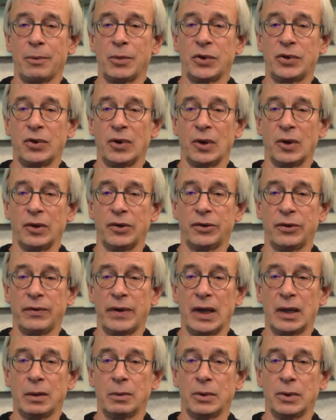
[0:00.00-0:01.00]
material is
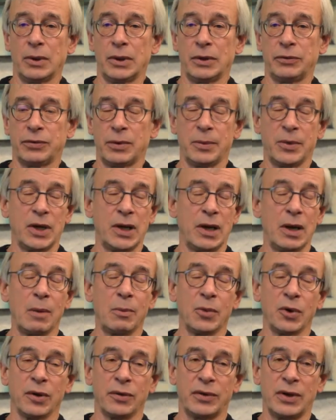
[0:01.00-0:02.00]
available from a
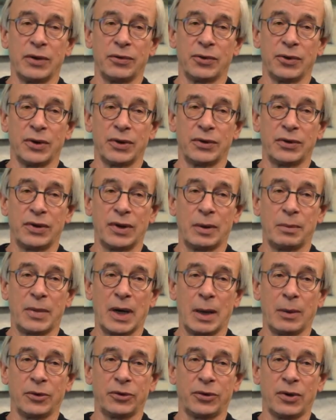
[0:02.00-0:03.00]
number of different
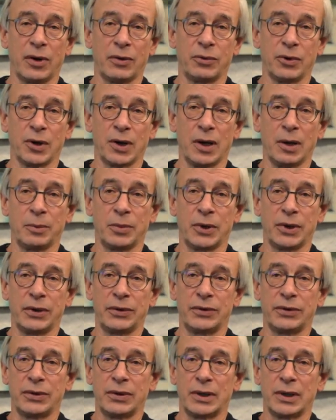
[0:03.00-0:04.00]
Bible software
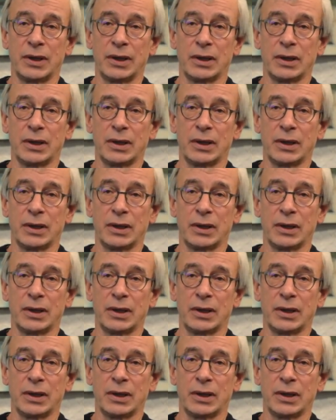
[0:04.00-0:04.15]
companies,